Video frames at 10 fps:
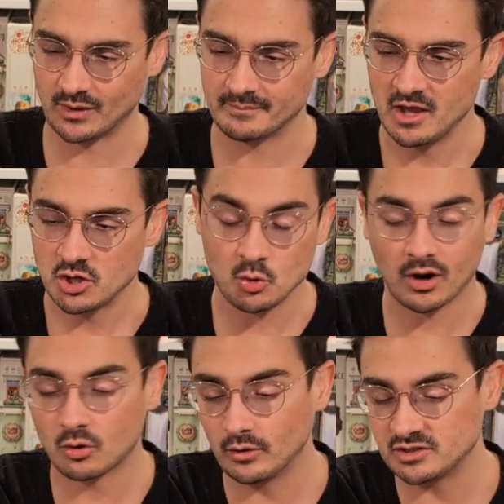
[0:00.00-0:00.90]
where you
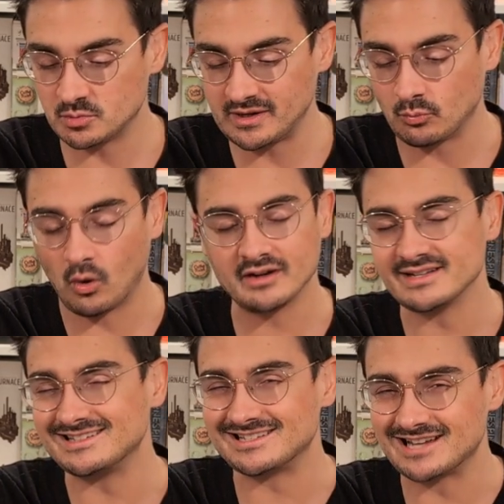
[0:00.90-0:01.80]
are going to be wanting to